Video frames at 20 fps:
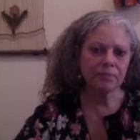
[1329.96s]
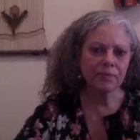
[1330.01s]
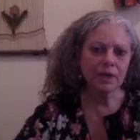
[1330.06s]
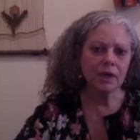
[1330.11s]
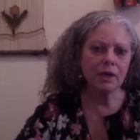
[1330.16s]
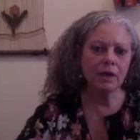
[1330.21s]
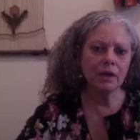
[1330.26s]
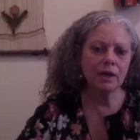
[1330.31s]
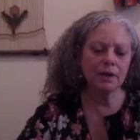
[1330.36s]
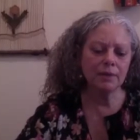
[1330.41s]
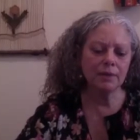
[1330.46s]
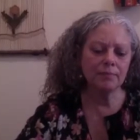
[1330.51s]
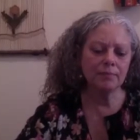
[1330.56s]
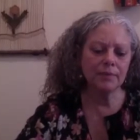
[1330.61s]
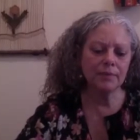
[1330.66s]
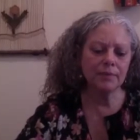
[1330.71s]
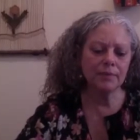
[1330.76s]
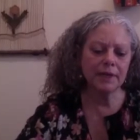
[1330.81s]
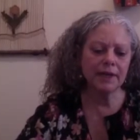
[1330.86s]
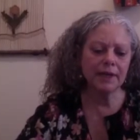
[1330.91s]

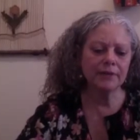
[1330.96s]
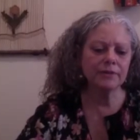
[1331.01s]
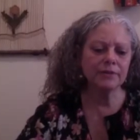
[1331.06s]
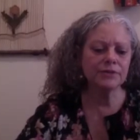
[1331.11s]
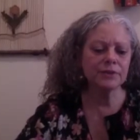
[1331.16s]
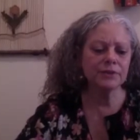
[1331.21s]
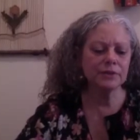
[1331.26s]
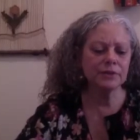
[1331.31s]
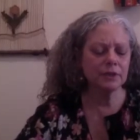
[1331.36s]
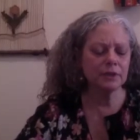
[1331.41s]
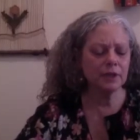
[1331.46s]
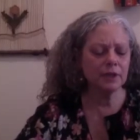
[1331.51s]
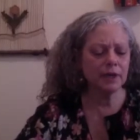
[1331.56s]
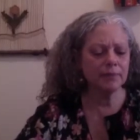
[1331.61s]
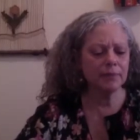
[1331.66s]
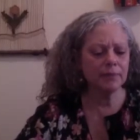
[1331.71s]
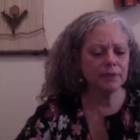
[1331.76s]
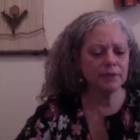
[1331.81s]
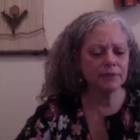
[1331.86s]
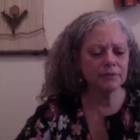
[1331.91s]
And now there's I
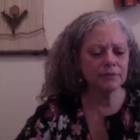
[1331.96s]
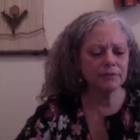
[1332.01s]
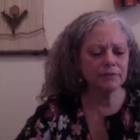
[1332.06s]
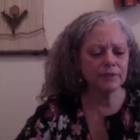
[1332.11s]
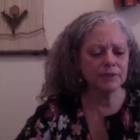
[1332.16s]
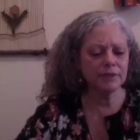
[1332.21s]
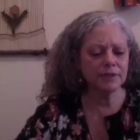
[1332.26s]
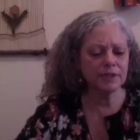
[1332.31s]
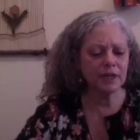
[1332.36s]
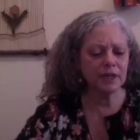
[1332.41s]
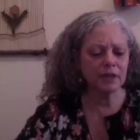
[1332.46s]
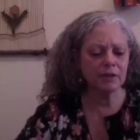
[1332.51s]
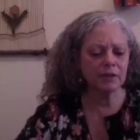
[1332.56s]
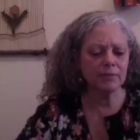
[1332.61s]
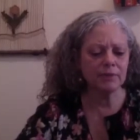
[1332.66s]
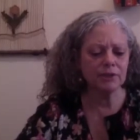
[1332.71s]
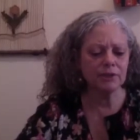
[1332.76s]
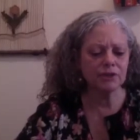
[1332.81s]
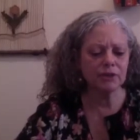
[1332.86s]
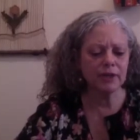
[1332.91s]
believe, this
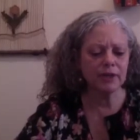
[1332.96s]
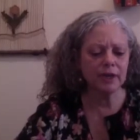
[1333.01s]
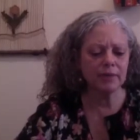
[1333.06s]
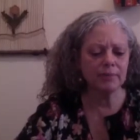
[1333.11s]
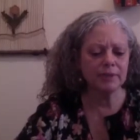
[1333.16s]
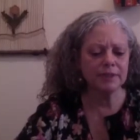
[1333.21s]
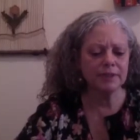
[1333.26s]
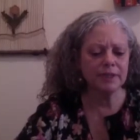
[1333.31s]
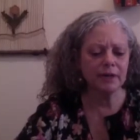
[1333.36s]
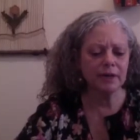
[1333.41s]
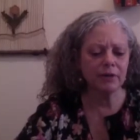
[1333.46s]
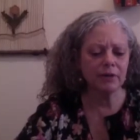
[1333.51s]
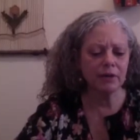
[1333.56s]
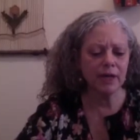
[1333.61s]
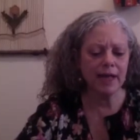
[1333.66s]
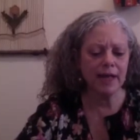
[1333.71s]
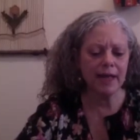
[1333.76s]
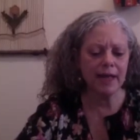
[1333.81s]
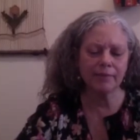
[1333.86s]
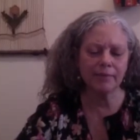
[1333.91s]
documentary out by Darryl
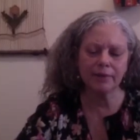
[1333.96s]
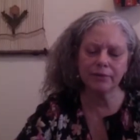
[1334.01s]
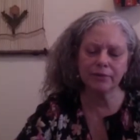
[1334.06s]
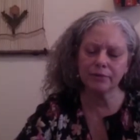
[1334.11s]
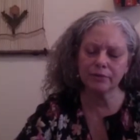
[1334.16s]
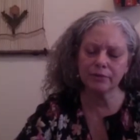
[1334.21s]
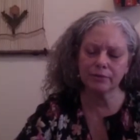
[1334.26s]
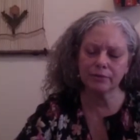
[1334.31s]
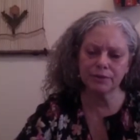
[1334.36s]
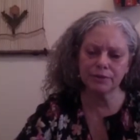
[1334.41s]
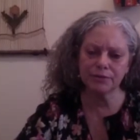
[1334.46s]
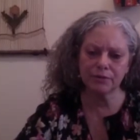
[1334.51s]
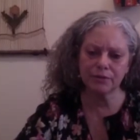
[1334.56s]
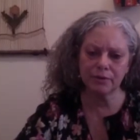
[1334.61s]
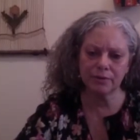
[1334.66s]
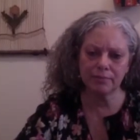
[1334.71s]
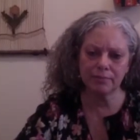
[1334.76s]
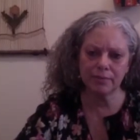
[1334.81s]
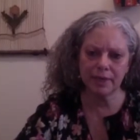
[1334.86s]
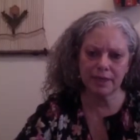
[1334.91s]
Hammond, who is
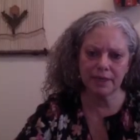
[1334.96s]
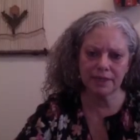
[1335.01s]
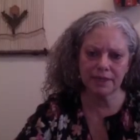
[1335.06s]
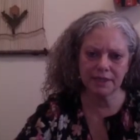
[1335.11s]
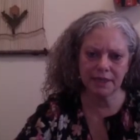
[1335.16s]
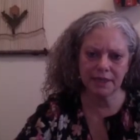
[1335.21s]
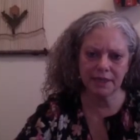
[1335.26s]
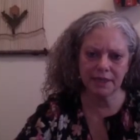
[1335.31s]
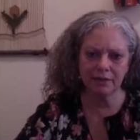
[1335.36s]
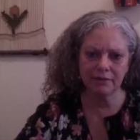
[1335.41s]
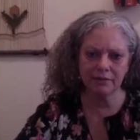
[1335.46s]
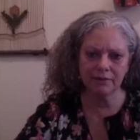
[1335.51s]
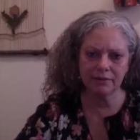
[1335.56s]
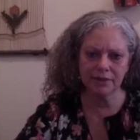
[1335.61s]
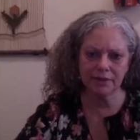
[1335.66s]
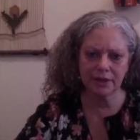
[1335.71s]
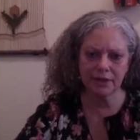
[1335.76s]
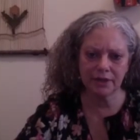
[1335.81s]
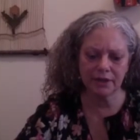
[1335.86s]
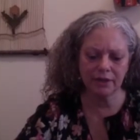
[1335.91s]
from SNL,
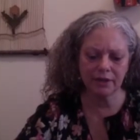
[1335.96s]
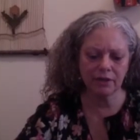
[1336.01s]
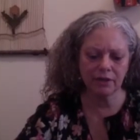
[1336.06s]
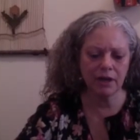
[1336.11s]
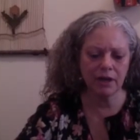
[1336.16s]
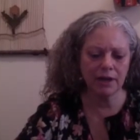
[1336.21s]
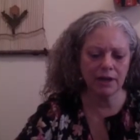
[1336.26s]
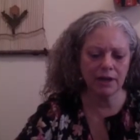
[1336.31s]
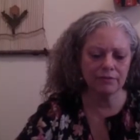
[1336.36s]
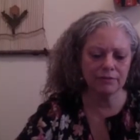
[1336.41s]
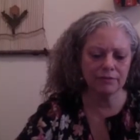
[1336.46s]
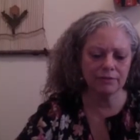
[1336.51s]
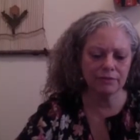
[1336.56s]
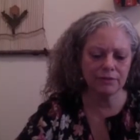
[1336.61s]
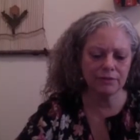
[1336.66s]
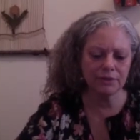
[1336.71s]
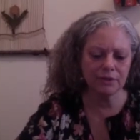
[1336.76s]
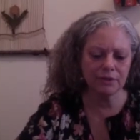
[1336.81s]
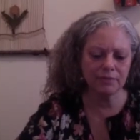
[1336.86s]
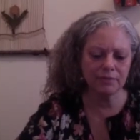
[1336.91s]
Saturday Night Live,
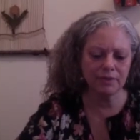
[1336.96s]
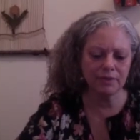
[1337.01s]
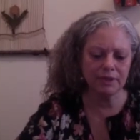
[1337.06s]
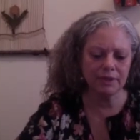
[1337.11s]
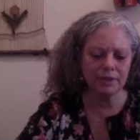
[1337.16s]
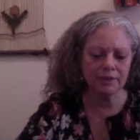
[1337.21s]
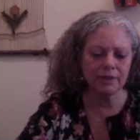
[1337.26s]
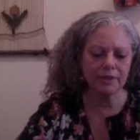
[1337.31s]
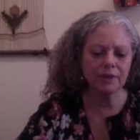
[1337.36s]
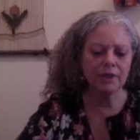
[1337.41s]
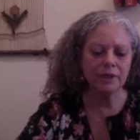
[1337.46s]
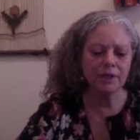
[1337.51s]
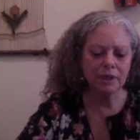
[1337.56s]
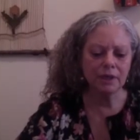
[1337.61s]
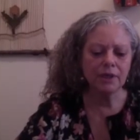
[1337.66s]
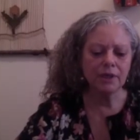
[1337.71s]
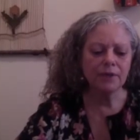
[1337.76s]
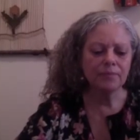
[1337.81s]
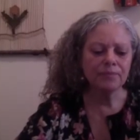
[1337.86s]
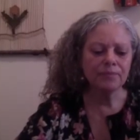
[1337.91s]
who's a comedian,
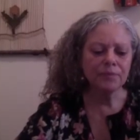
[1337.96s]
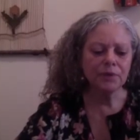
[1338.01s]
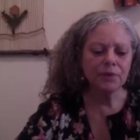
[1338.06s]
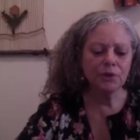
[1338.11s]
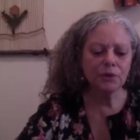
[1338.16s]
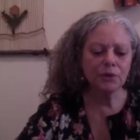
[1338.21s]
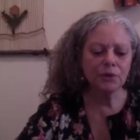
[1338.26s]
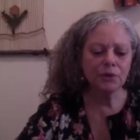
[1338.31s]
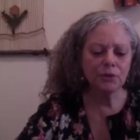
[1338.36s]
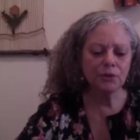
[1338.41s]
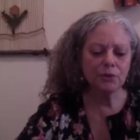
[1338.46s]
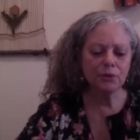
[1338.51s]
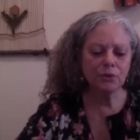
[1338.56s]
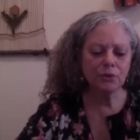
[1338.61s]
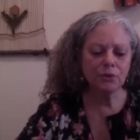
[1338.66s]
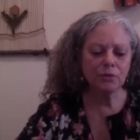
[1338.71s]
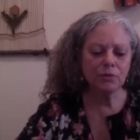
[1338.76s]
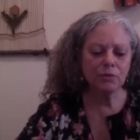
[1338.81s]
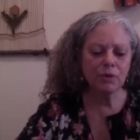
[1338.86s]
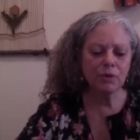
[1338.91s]
who